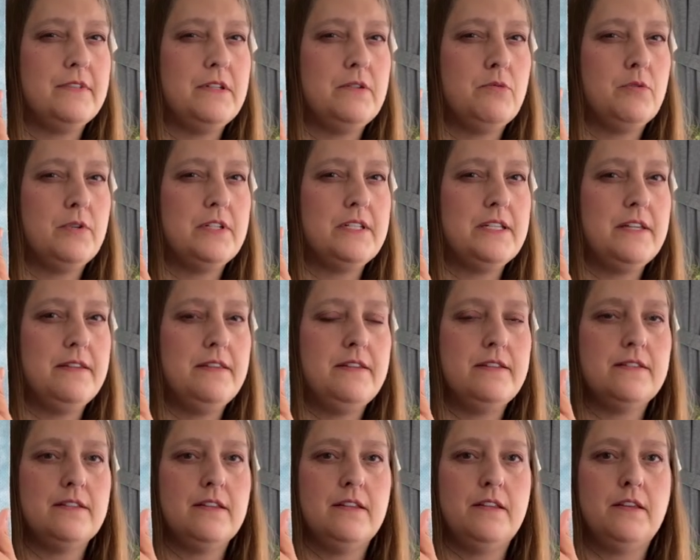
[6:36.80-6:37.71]
worked on
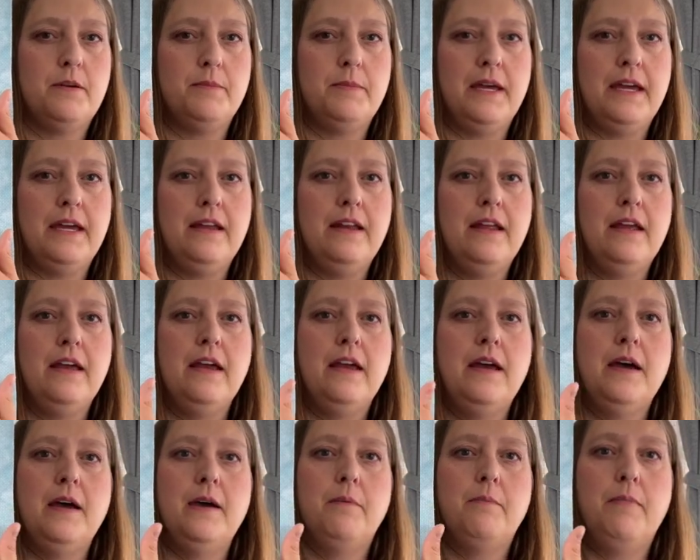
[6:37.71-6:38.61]
this a little bit,
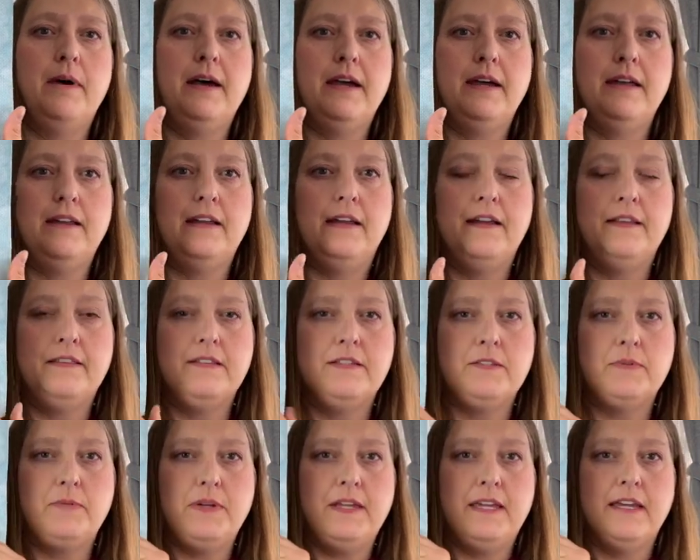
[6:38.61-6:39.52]
but
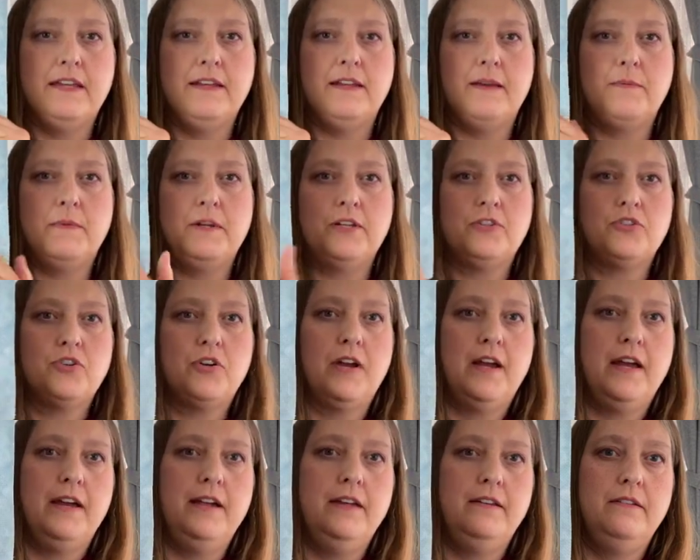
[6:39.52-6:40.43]
this weekend I'm going to
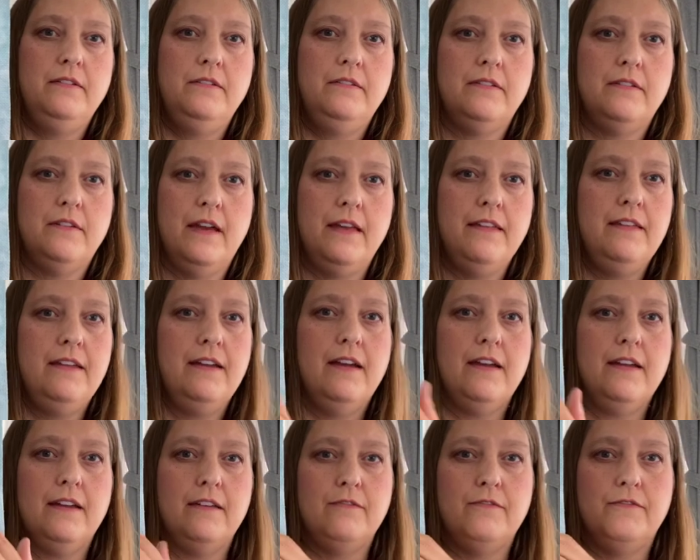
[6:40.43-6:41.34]
try and, I think I
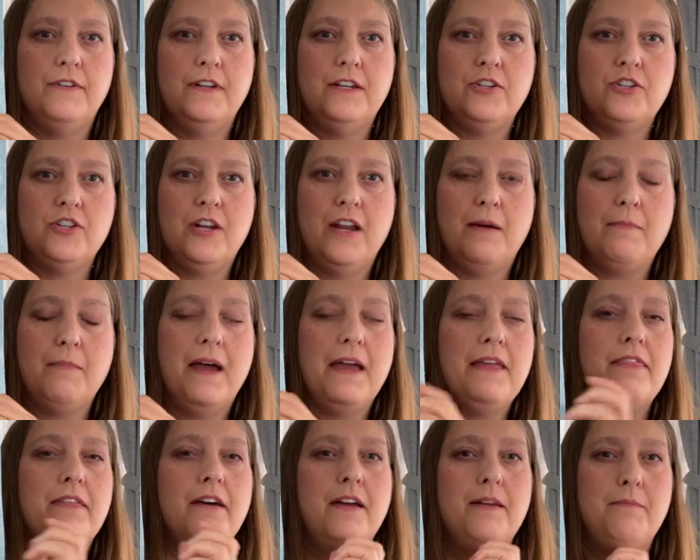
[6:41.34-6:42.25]
can finish it up. I
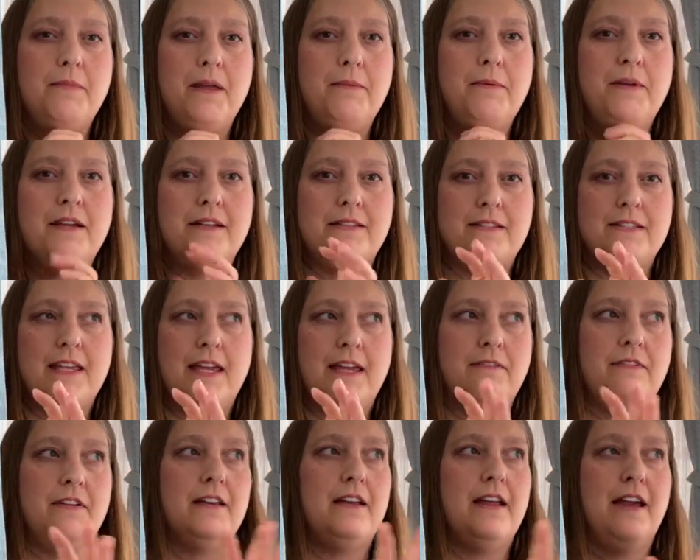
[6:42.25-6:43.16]
thought maybe I'd
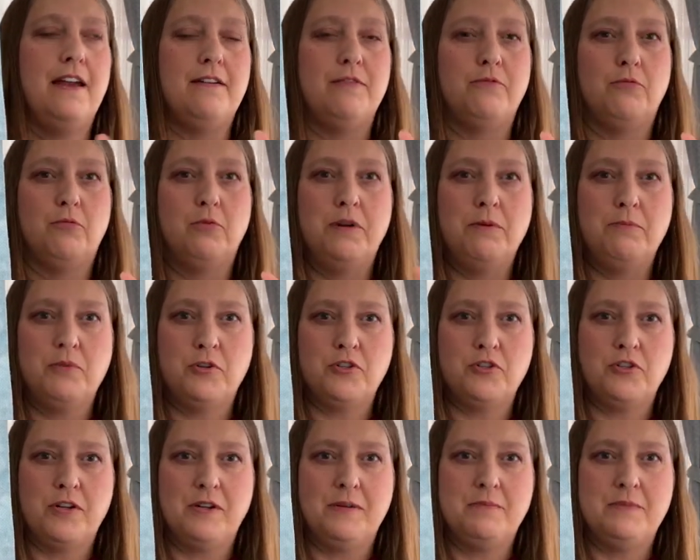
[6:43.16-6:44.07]
save it. I have one more
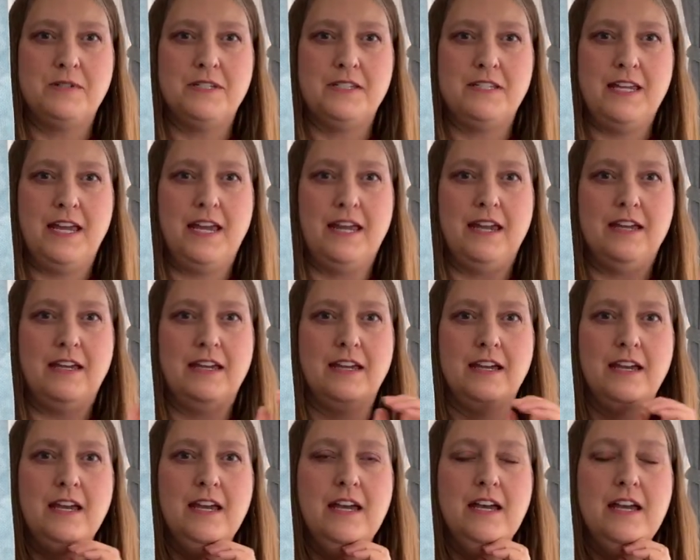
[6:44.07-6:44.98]
trip to take
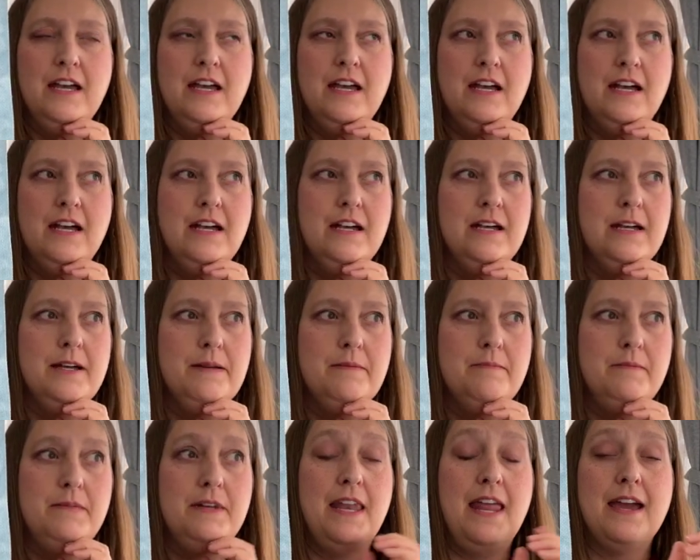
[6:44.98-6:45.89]

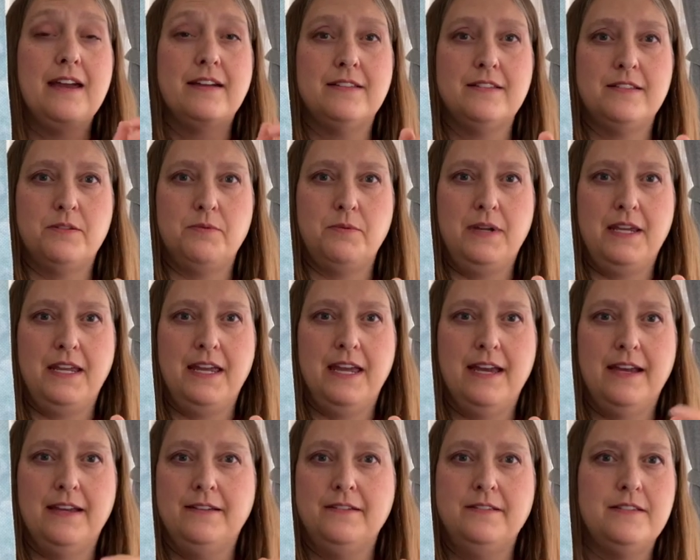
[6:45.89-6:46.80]
next
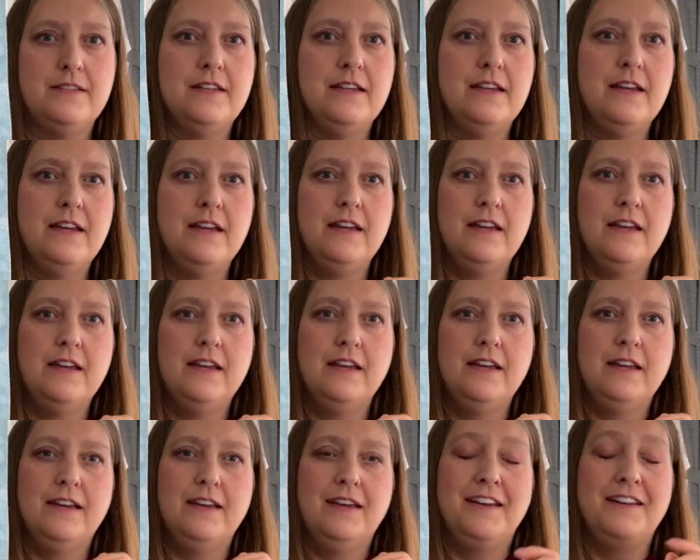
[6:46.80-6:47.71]
weekend,
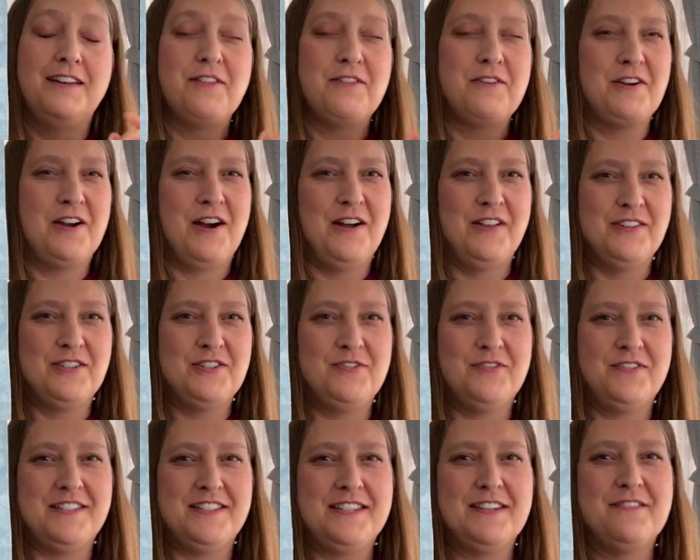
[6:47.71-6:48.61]
another college
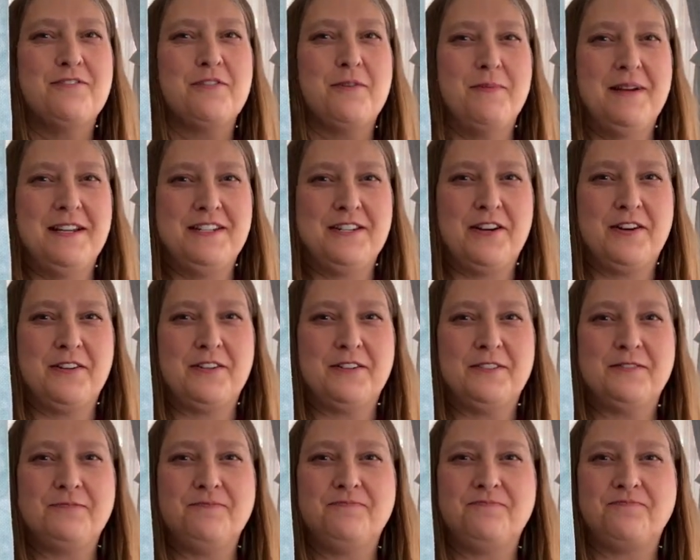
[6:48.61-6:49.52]
visit for my
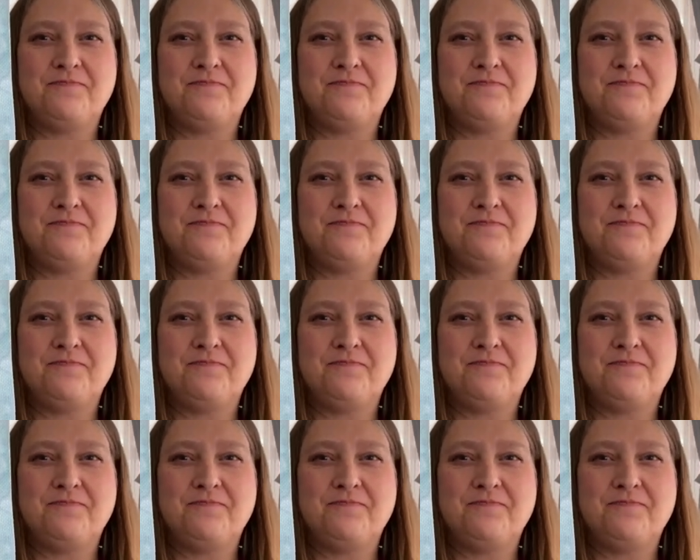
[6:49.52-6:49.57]
daughter,